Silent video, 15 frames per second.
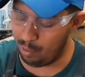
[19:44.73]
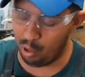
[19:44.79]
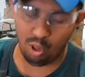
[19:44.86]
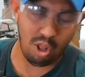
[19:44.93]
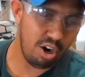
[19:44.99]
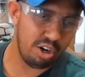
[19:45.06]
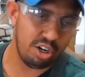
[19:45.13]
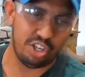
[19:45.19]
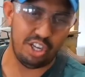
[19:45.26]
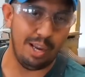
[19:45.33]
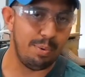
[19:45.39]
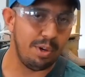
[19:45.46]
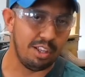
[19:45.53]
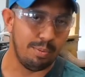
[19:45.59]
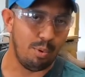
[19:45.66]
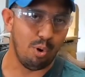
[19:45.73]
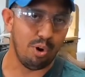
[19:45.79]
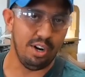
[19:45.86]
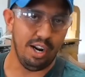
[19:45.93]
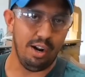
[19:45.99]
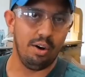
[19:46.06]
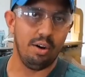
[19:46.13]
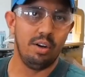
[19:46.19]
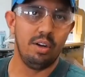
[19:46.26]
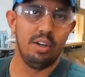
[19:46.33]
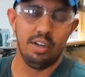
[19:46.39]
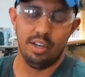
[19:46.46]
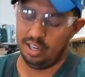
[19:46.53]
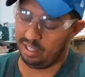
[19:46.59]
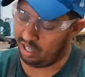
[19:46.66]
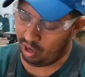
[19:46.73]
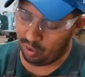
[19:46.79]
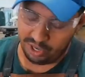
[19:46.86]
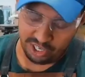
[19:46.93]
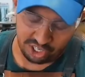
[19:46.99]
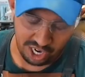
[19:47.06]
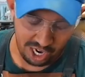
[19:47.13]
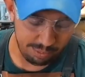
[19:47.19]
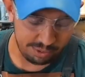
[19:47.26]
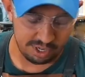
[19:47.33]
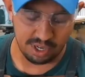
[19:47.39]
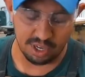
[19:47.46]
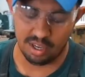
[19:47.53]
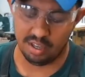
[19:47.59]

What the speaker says: no longer shaping the board now. It's already shaped.